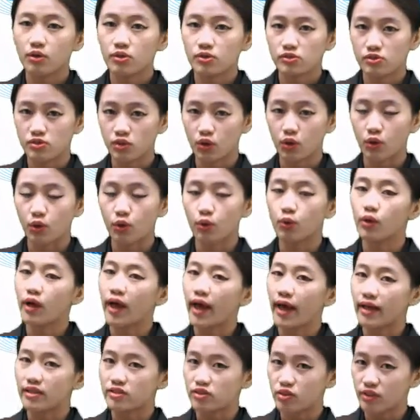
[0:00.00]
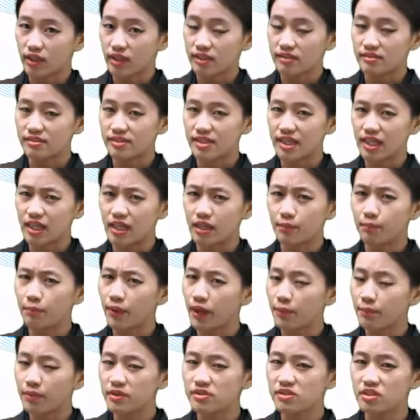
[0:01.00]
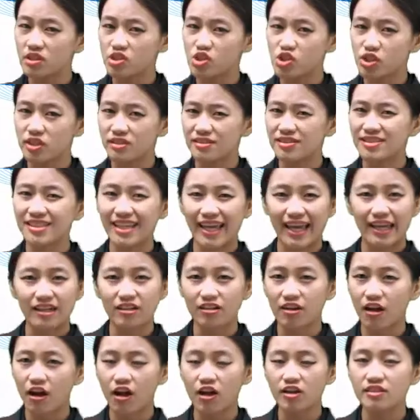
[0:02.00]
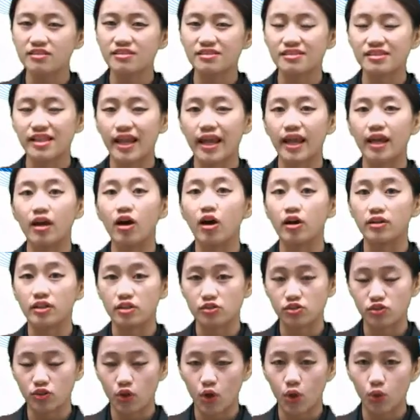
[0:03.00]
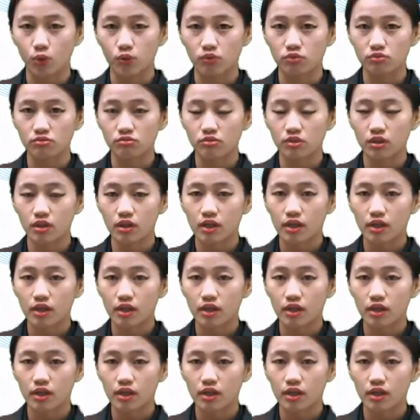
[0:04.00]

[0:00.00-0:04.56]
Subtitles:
So as you can see, prepositions cannot stay on its own.